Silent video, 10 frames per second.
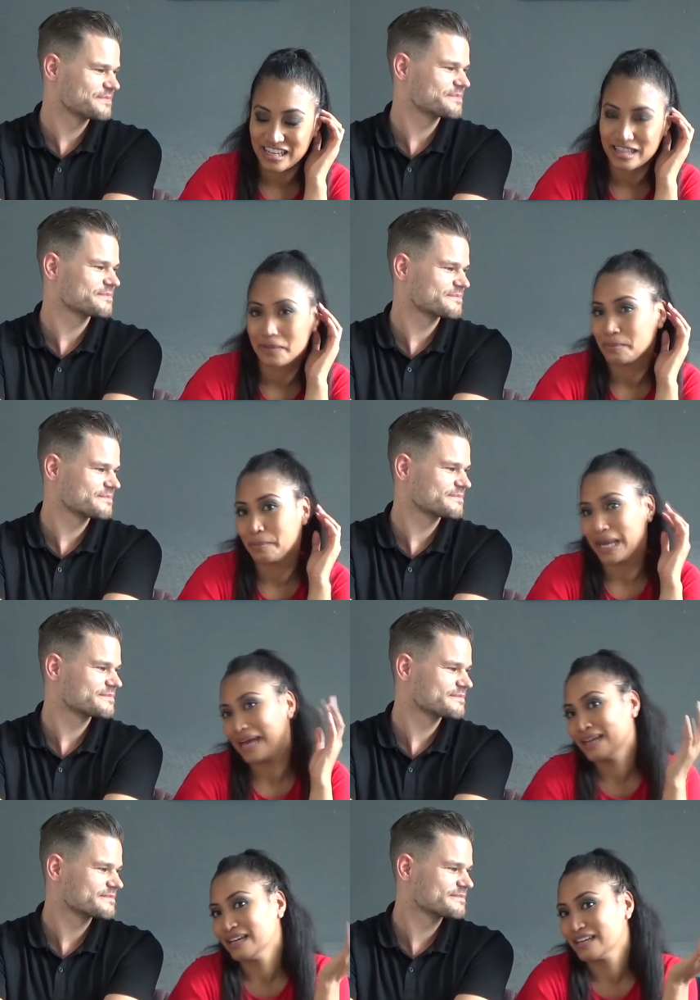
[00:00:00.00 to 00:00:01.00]
Speaker 1: At the
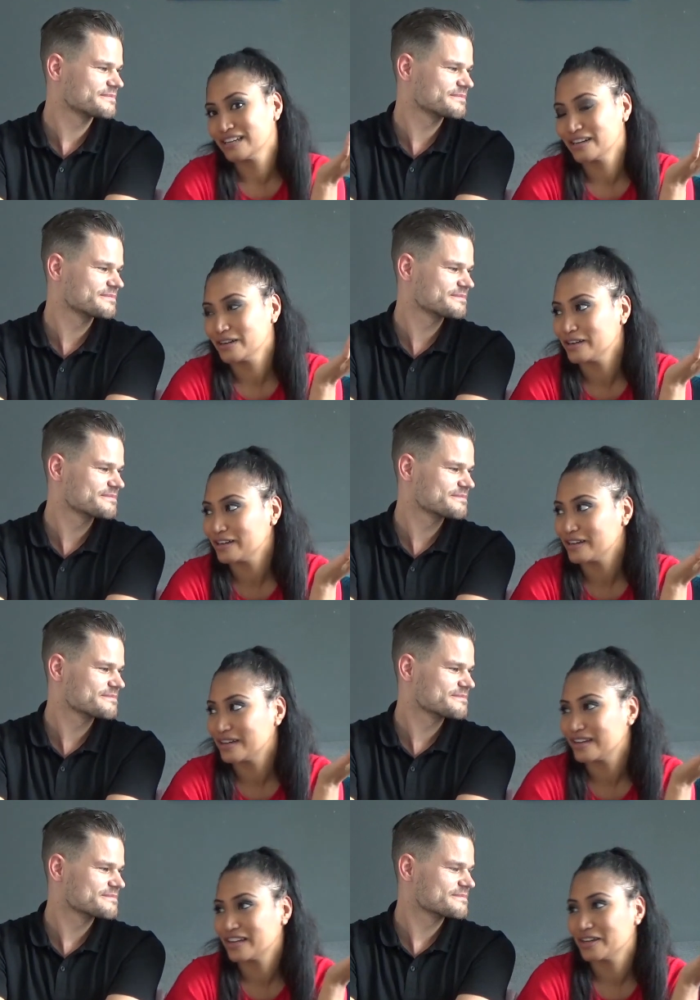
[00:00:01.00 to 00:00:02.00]
bank,
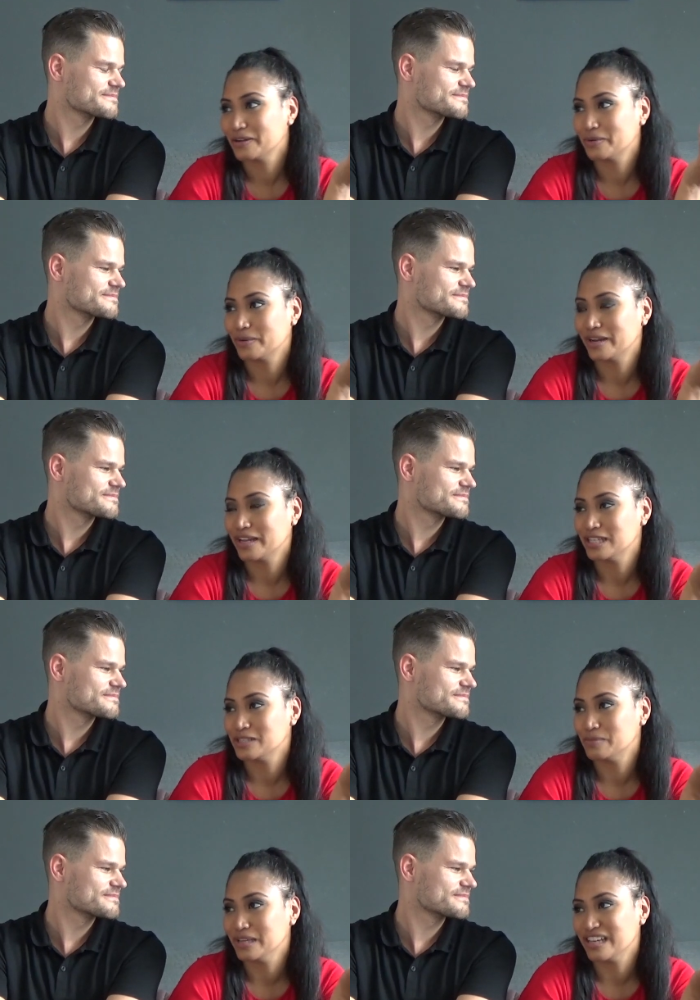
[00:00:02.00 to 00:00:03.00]
where they
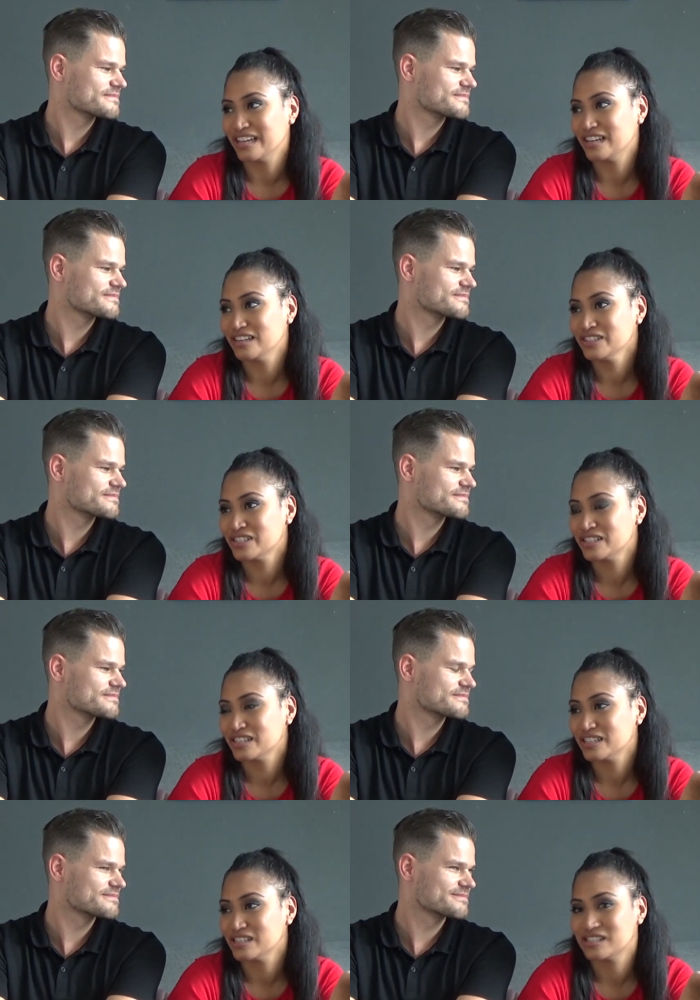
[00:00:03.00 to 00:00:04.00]
speak
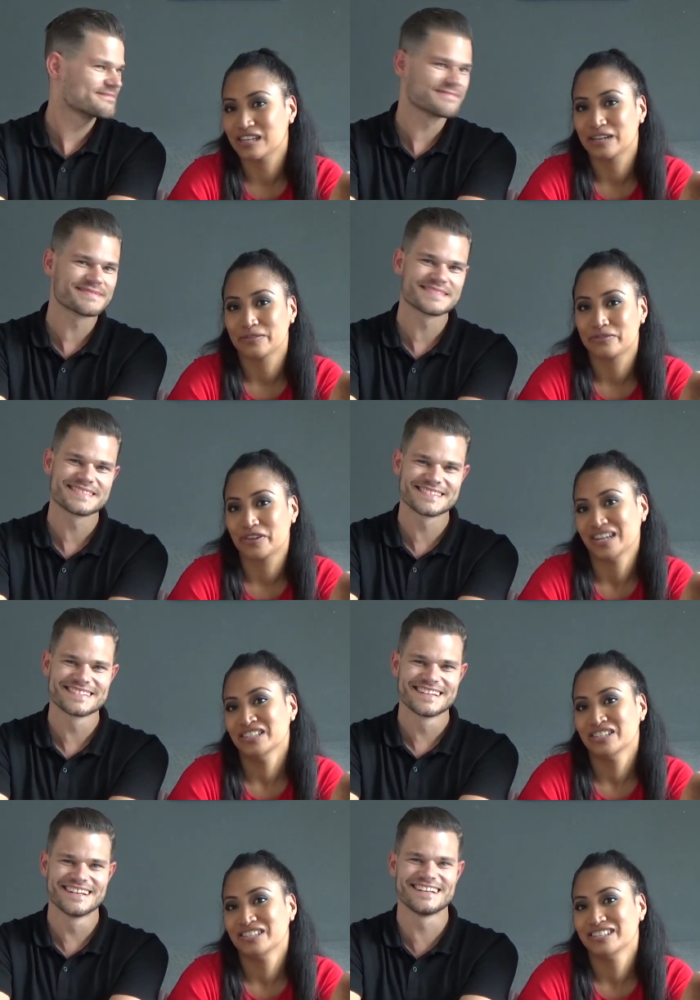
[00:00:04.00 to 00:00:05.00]
English instead of
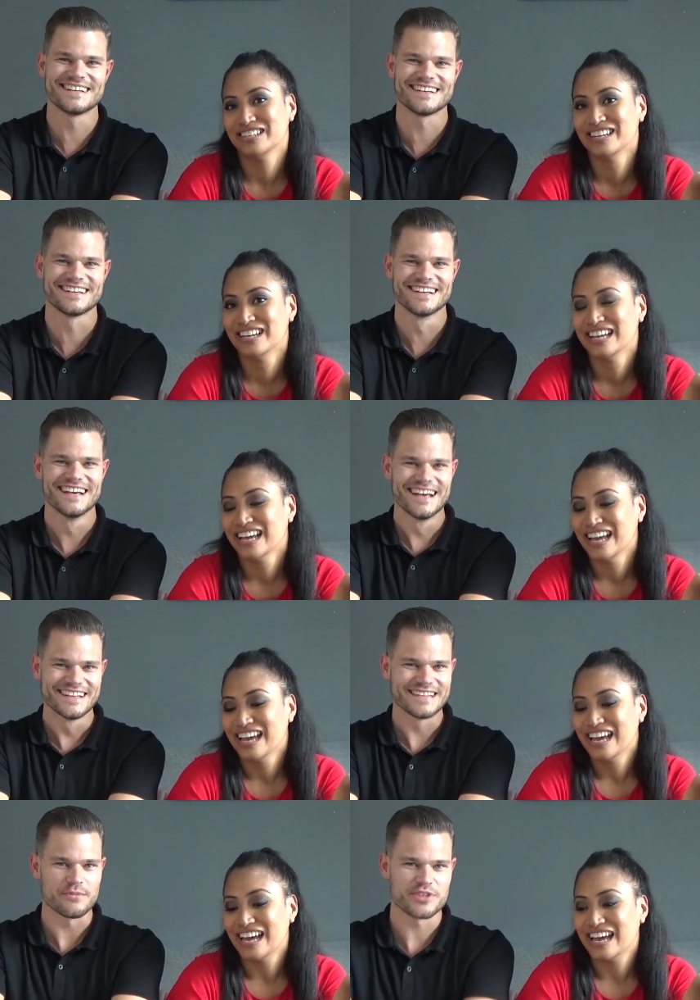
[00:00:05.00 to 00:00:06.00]
French.
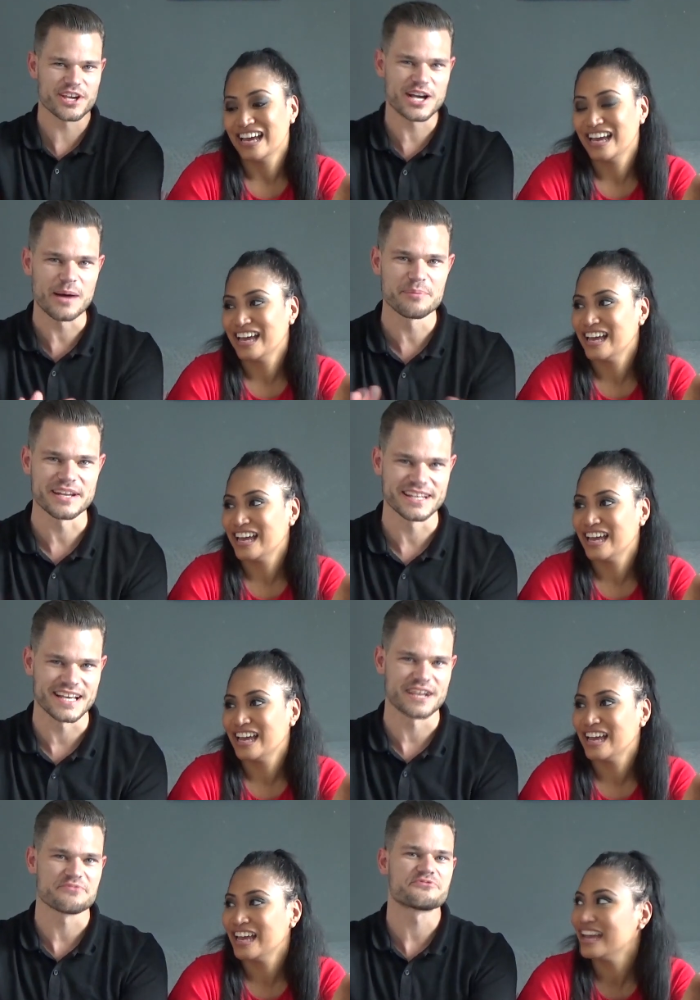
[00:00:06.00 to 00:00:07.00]
Speaker 2: That was a company,
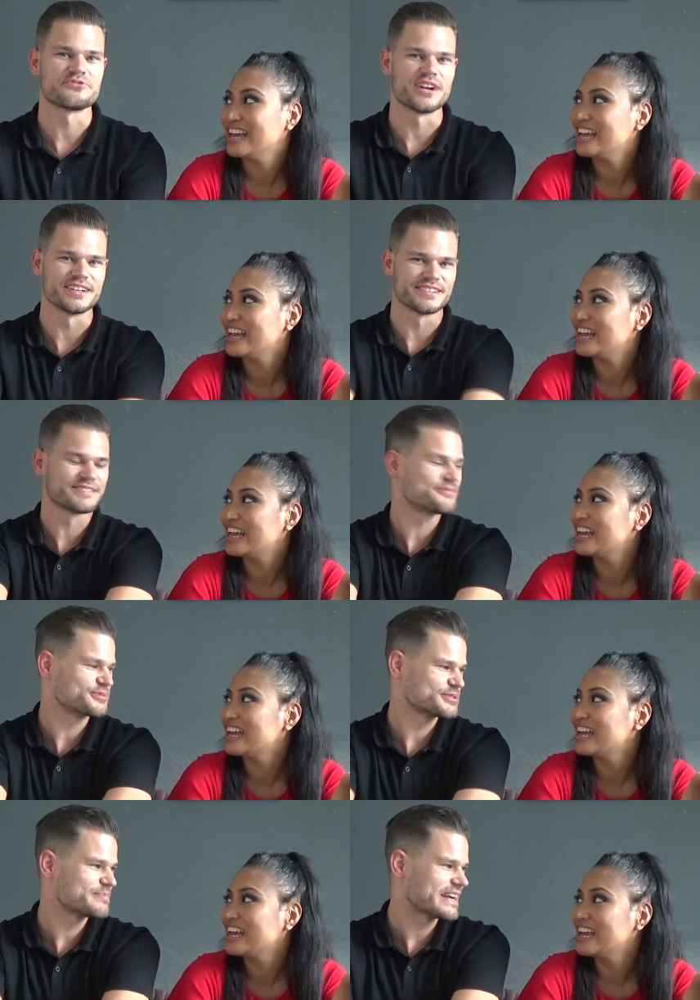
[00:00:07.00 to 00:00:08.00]
like a front
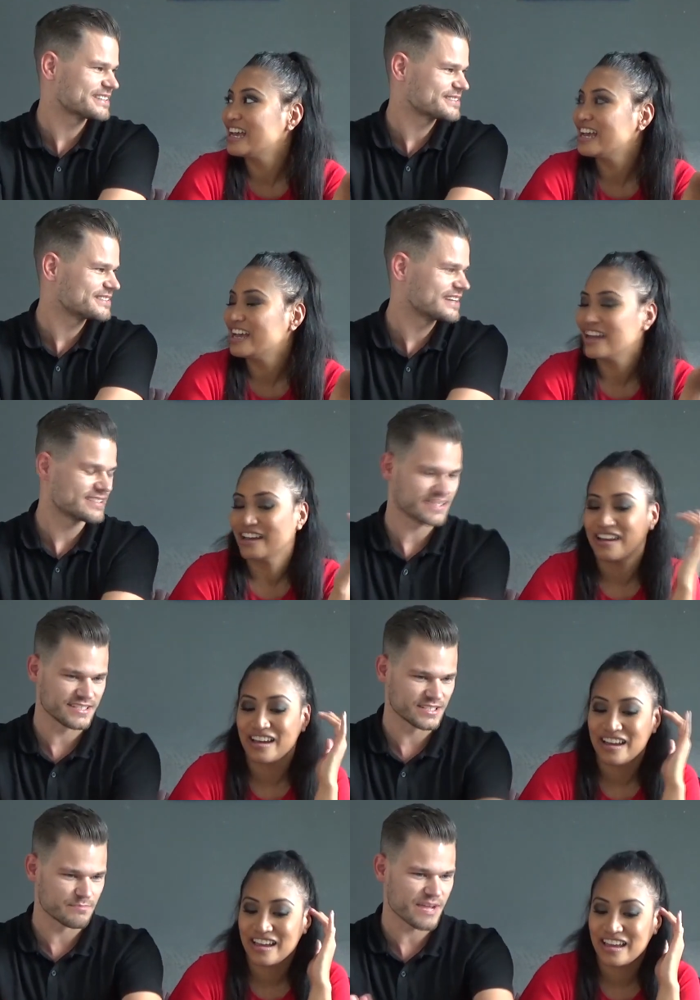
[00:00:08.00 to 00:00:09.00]
for Spectre, and
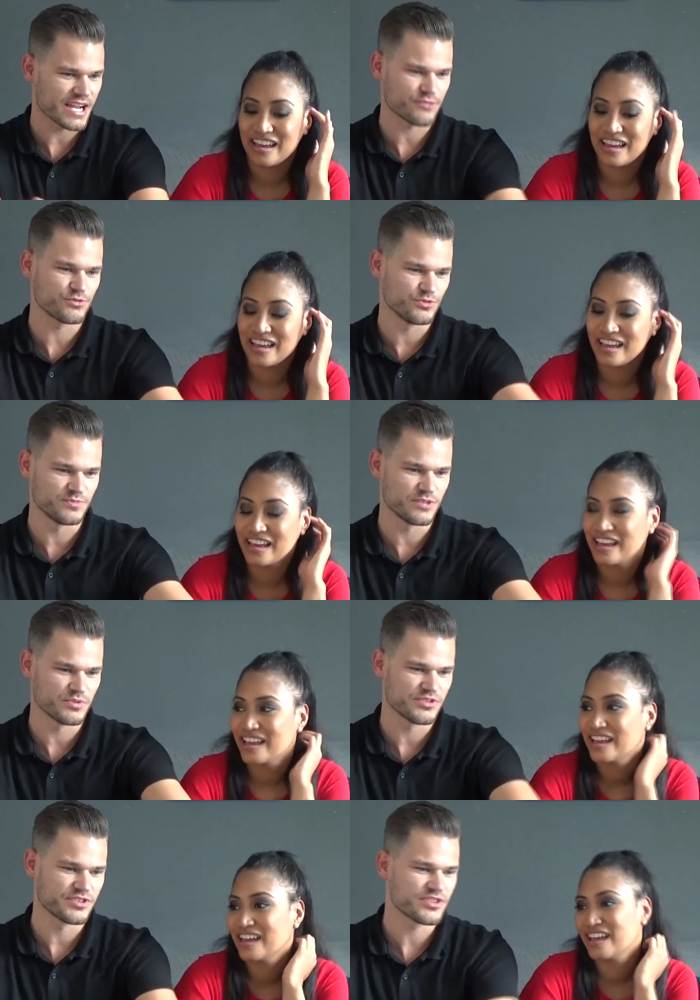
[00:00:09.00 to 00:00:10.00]
then in the back room
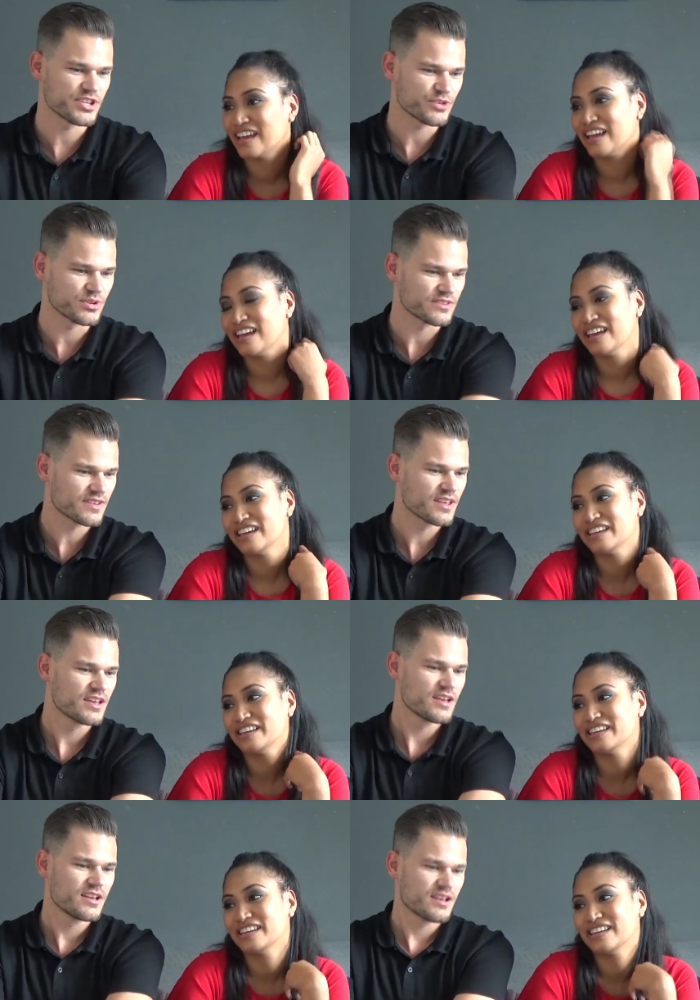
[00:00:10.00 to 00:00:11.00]
there was the secret
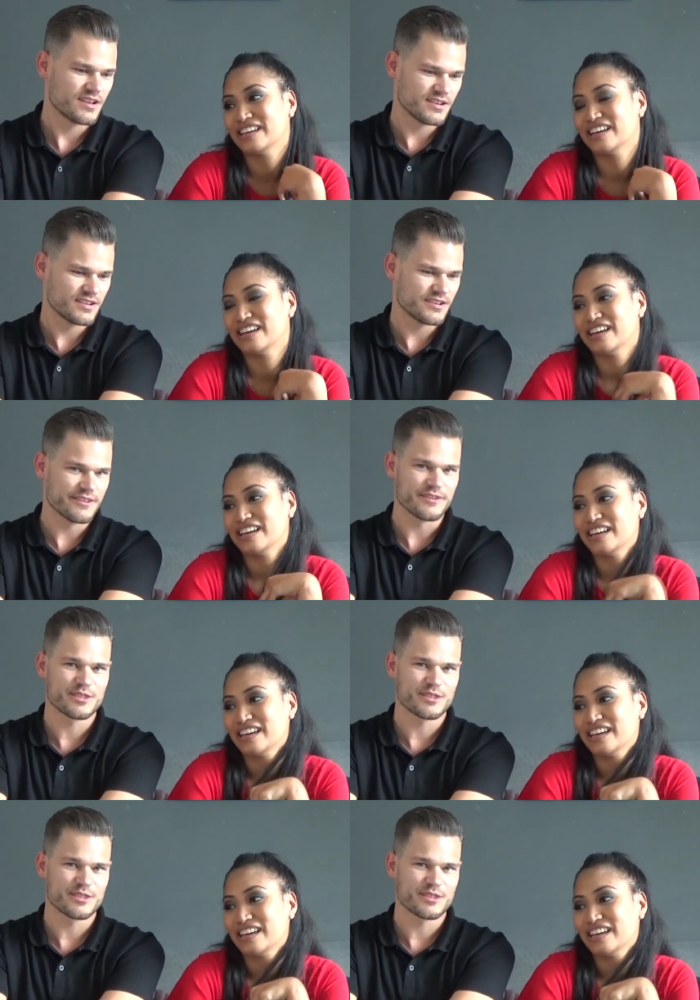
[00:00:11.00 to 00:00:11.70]
uh,